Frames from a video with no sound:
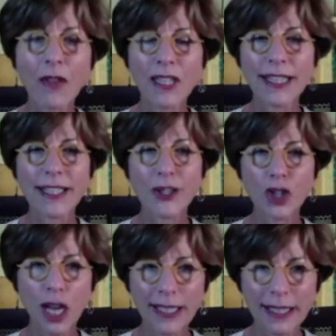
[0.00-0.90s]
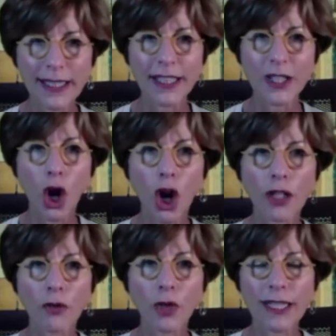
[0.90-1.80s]
This is just the
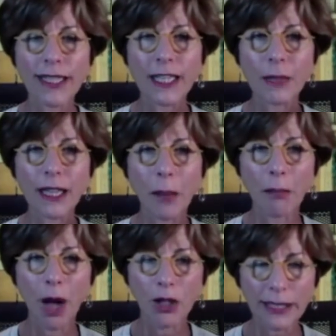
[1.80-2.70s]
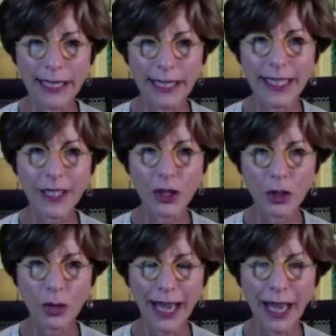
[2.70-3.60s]
start of what is going to be a
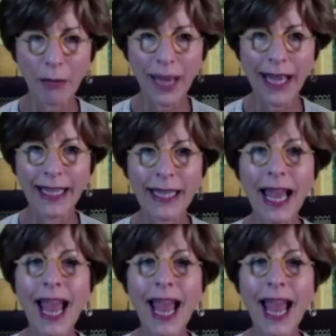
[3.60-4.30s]
multi-issue campaign,